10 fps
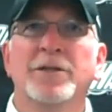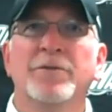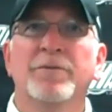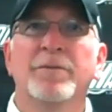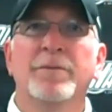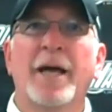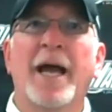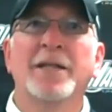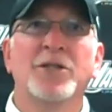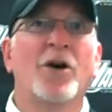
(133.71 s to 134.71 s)
that's
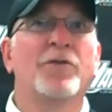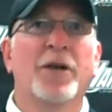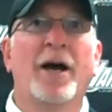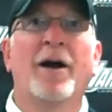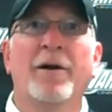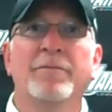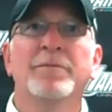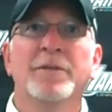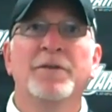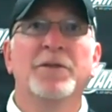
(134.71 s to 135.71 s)
a hats off to our
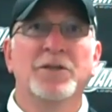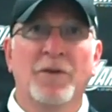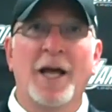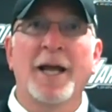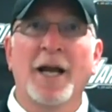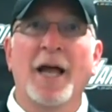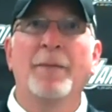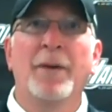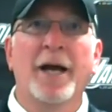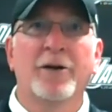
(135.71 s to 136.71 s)
defensive line and
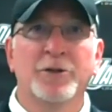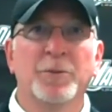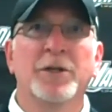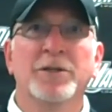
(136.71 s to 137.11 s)
linebackers yeah.